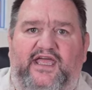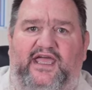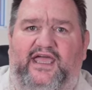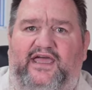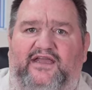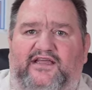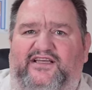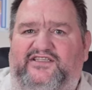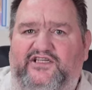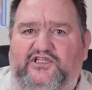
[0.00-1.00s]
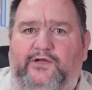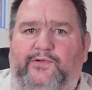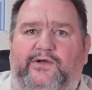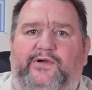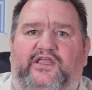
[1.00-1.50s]
and essentially
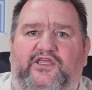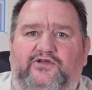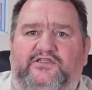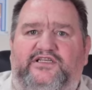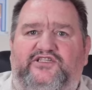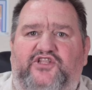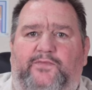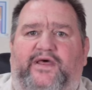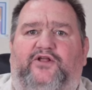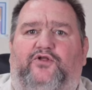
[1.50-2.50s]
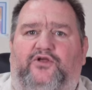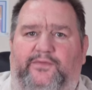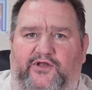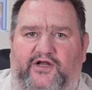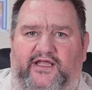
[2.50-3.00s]
render it useless to the medical
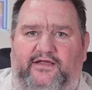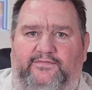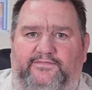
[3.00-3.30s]
community.